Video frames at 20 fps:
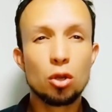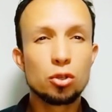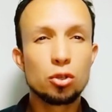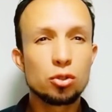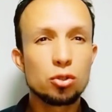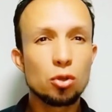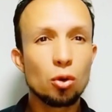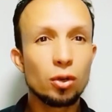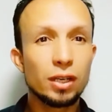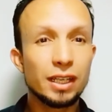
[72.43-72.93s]

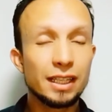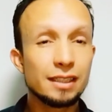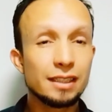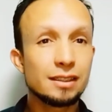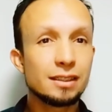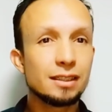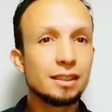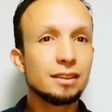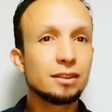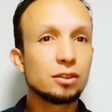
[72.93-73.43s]
So
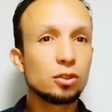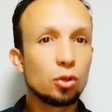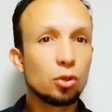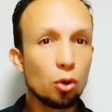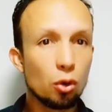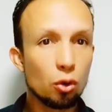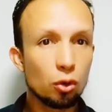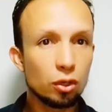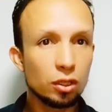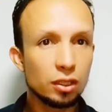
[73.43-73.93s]
it's a
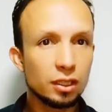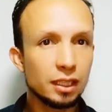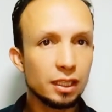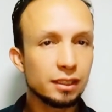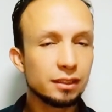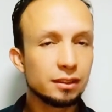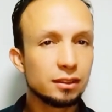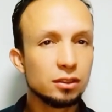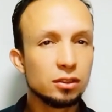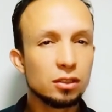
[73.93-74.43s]
score that
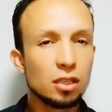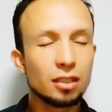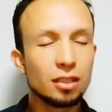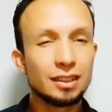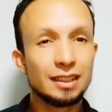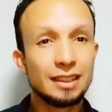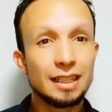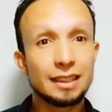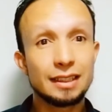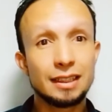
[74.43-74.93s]
is
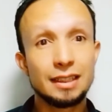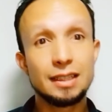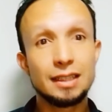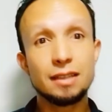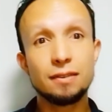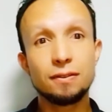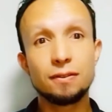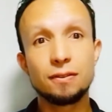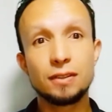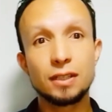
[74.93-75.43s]
not that
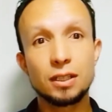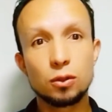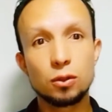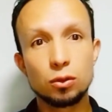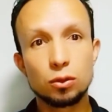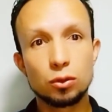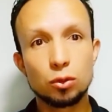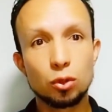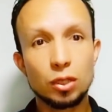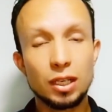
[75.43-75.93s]

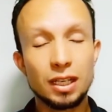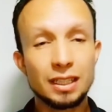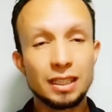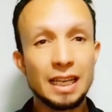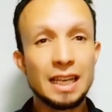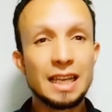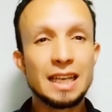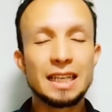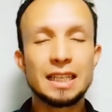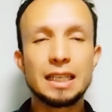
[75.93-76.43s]
difficult to get